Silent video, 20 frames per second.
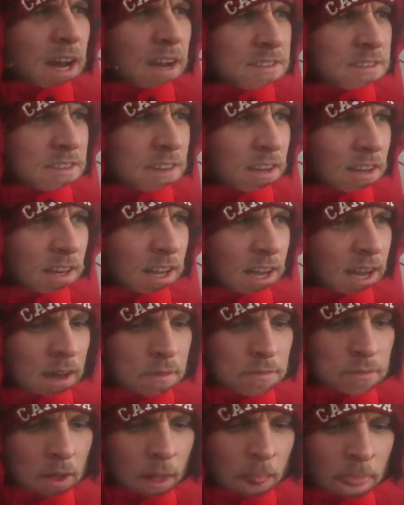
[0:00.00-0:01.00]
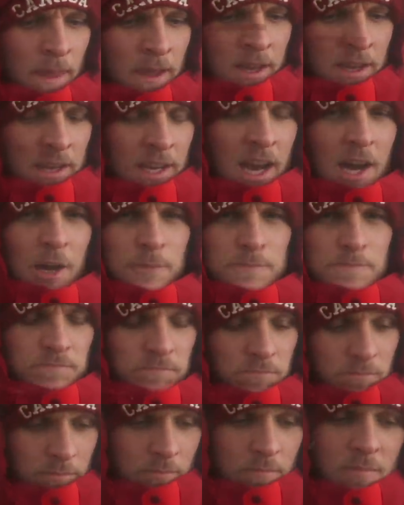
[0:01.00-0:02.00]
I certainly have. Now,
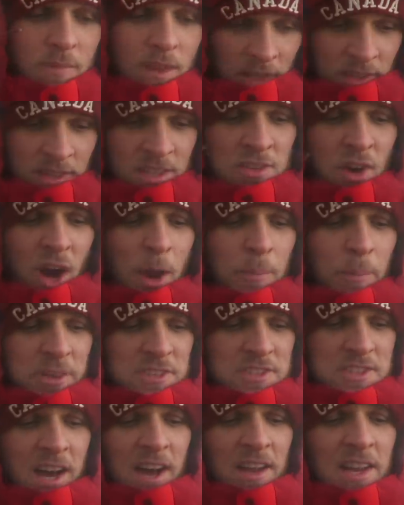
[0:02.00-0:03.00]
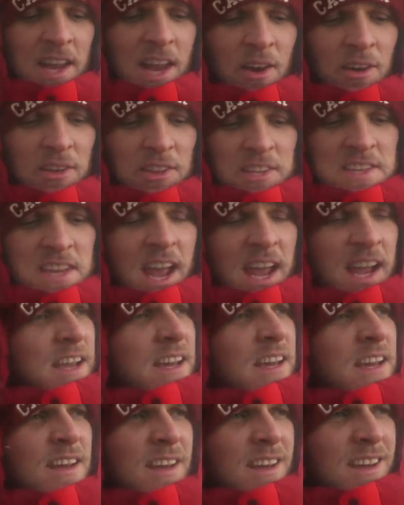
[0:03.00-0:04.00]
the tripod's down there on the
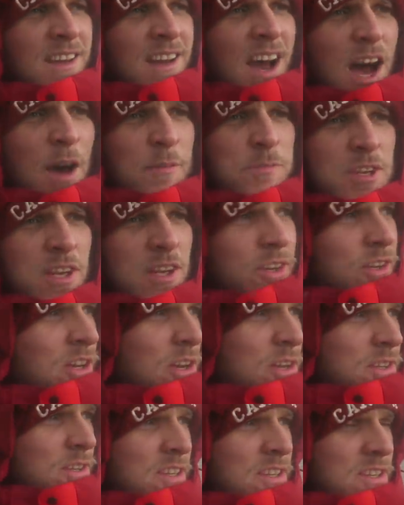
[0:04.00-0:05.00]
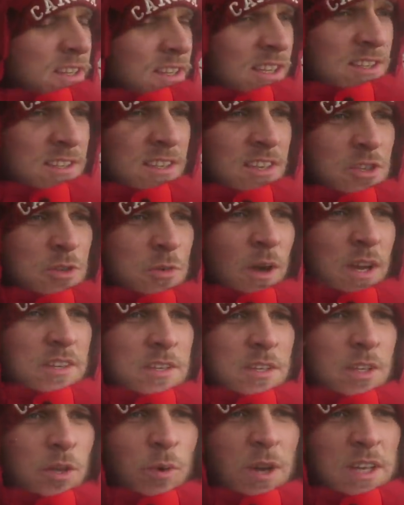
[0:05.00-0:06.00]
deck, absolute useless in this
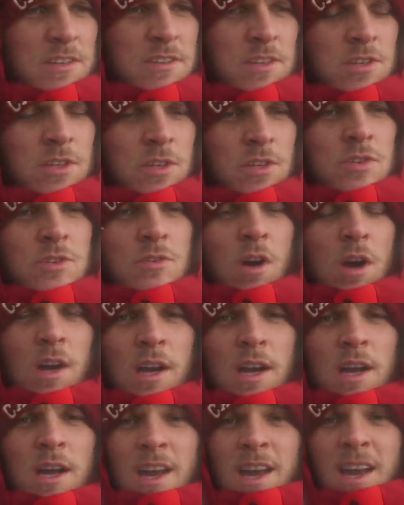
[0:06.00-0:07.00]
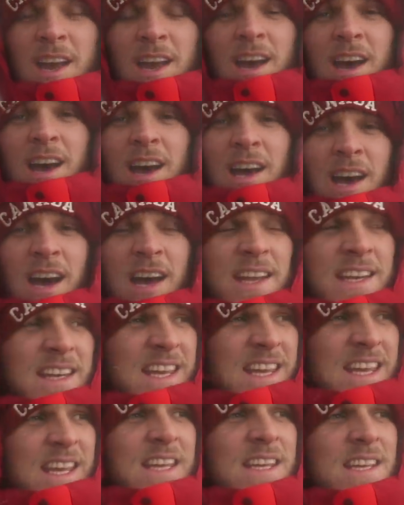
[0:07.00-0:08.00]
situation. The winds are too strong and I
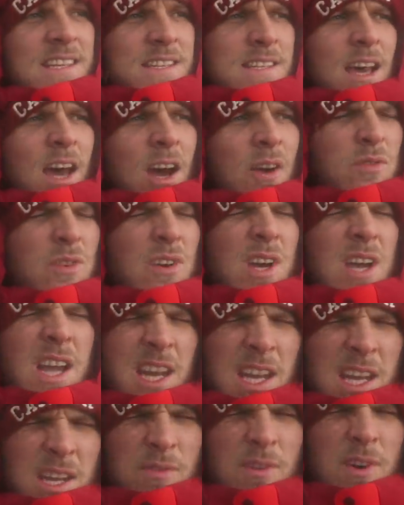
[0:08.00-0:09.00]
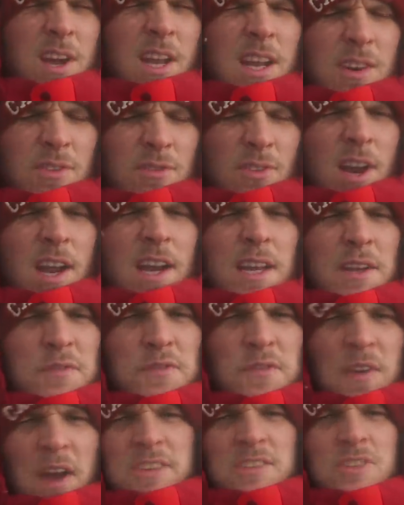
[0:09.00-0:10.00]
need a really, really, really
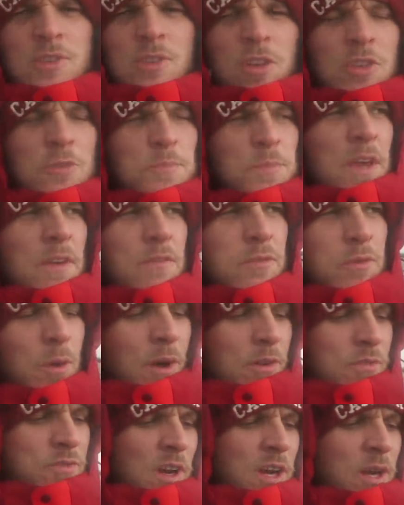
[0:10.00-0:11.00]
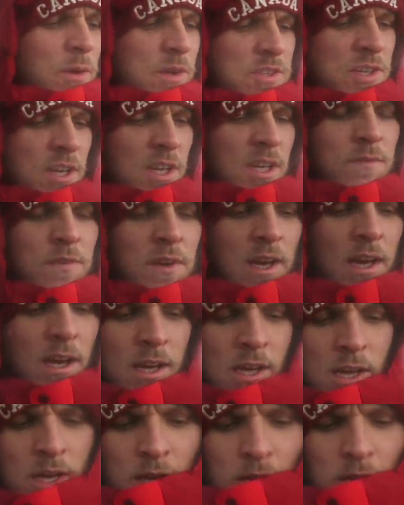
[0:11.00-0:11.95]
fast shutter speed for what I'm trying to achieve here.